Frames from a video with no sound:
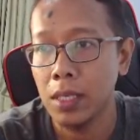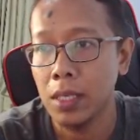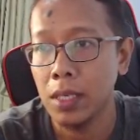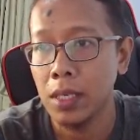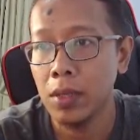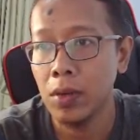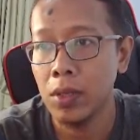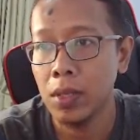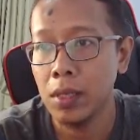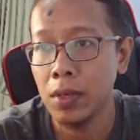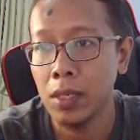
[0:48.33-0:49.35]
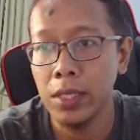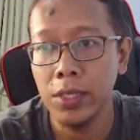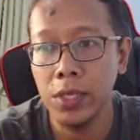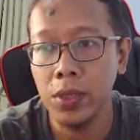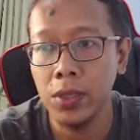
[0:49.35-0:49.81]
it only
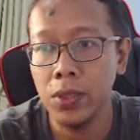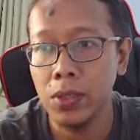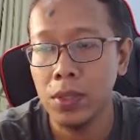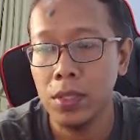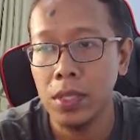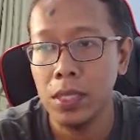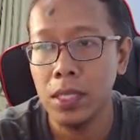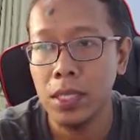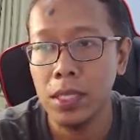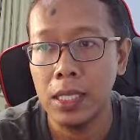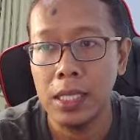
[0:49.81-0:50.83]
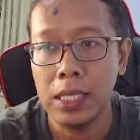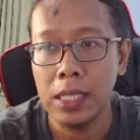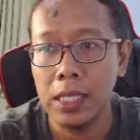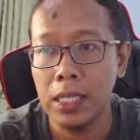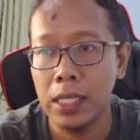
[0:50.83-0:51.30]
show
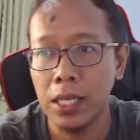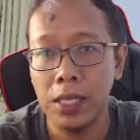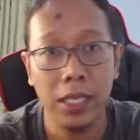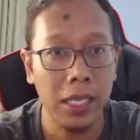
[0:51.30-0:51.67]
the nothing.